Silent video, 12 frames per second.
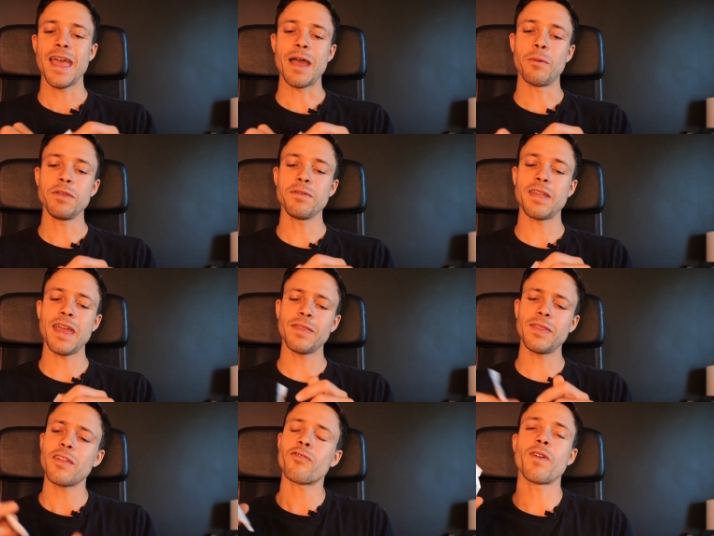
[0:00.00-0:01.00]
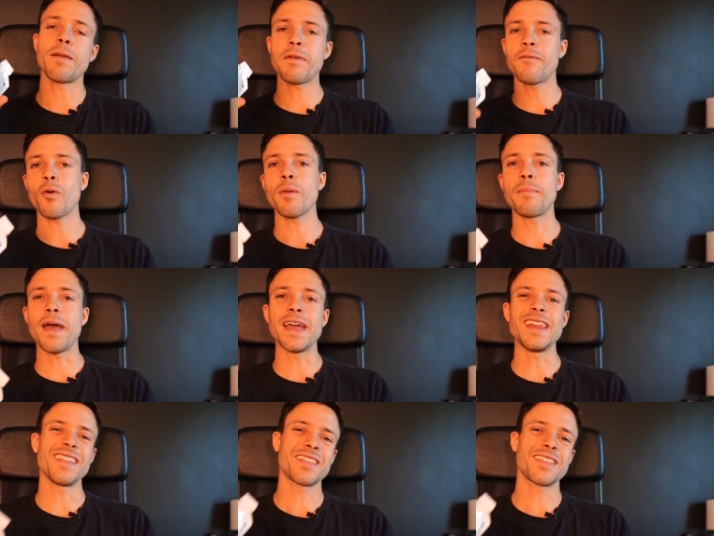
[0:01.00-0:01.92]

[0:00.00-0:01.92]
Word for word: And when you take this right before bed,